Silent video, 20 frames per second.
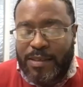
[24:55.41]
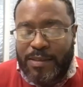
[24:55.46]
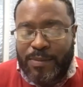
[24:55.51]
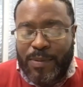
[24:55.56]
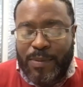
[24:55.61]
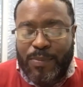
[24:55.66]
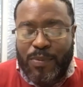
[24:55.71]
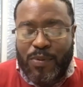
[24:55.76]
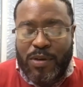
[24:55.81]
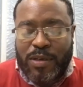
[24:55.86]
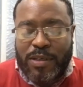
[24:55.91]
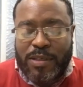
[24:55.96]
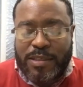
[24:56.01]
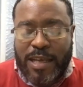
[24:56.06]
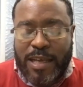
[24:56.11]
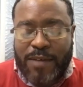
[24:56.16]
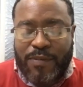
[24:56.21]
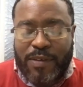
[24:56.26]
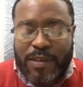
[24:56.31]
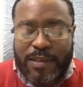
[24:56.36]
My point is
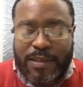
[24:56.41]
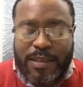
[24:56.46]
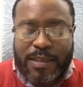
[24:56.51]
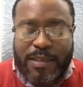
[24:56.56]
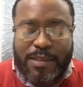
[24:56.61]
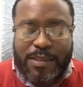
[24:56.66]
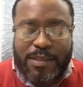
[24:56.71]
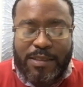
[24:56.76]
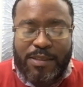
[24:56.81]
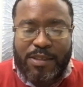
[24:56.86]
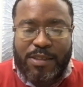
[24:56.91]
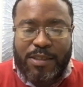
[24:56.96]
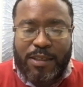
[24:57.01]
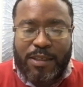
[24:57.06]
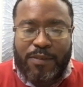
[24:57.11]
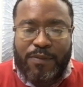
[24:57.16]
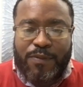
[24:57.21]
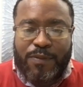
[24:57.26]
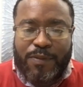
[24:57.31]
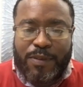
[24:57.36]
having things and
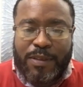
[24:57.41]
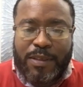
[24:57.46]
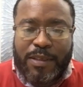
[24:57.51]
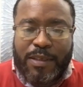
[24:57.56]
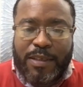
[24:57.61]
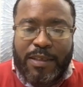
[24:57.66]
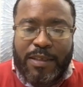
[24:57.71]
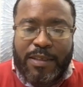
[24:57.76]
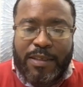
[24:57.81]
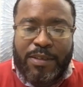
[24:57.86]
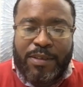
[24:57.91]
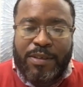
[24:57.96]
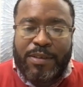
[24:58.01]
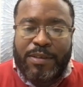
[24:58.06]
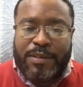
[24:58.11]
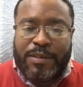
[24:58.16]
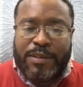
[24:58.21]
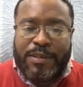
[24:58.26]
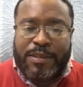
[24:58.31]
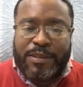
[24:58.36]
stuff
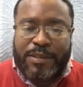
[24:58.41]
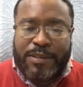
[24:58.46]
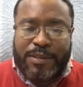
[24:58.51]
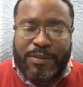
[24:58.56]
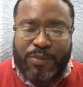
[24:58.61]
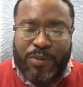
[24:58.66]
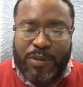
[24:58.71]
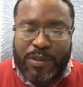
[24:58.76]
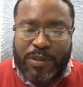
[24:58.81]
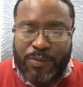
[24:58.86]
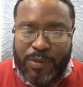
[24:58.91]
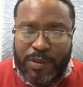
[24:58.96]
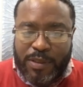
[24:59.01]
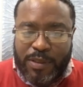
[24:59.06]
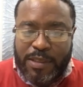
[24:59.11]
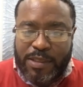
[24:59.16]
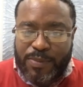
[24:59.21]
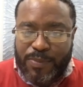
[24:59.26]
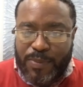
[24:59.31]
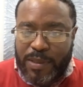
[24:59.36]
with
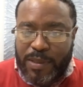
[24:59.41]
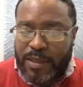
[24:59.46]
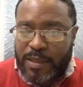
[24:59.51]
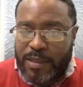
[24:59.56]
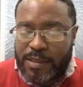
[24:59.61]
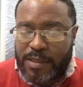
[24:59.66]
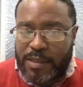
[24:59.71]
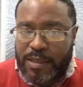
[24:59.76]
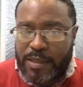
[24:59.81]
us being this